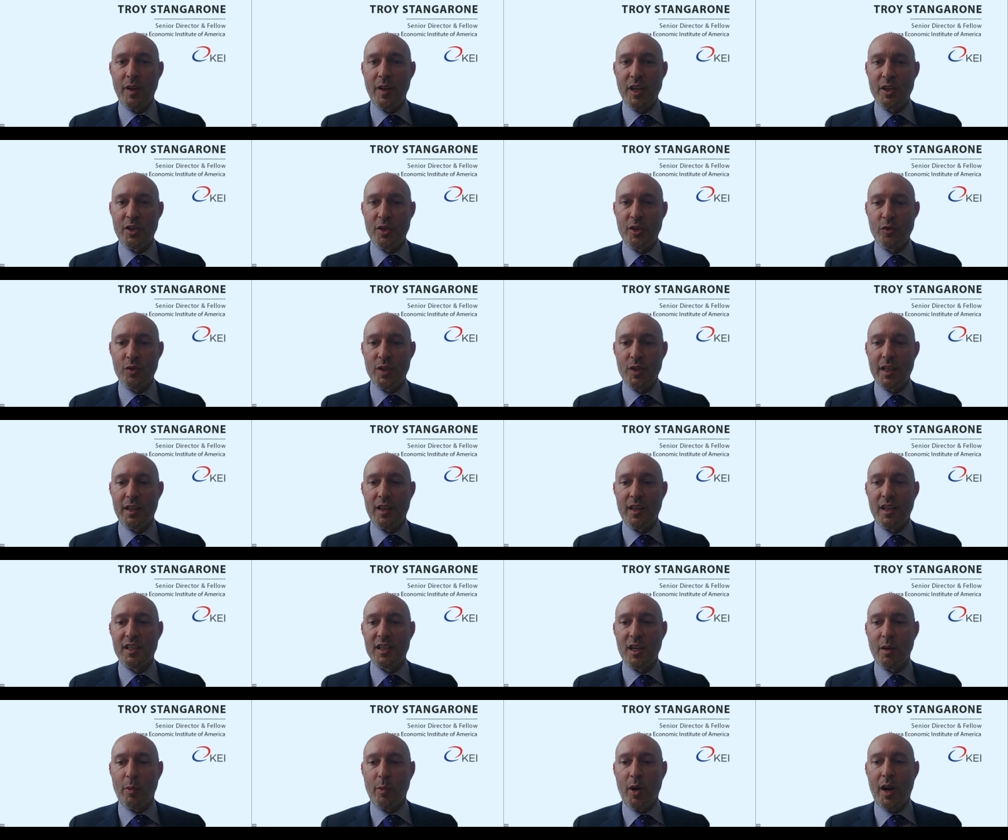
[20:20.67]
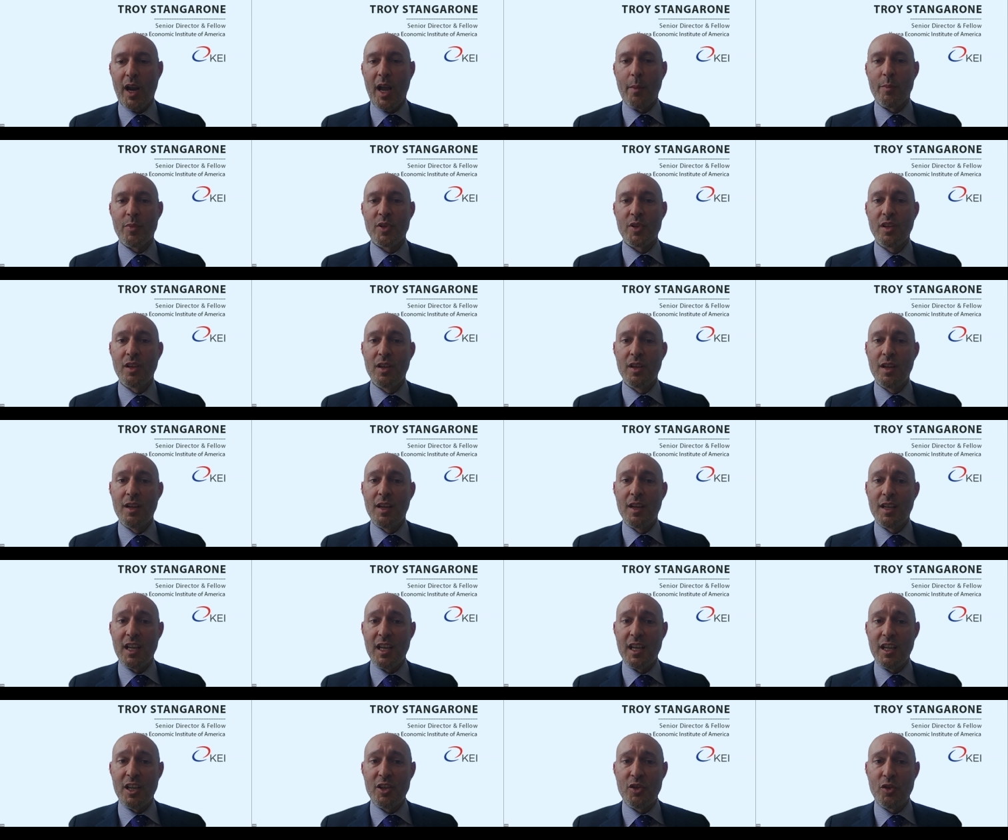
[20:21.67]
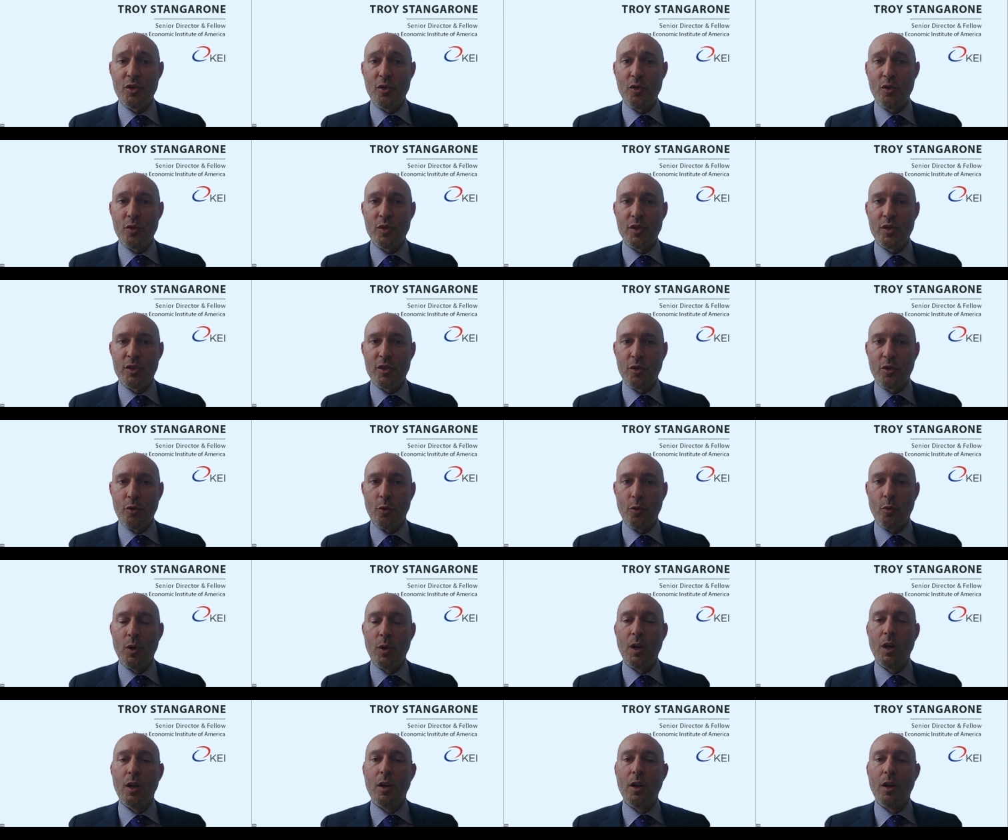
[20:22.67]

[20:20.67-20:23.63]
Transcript: issues like this that are perhaps key issues to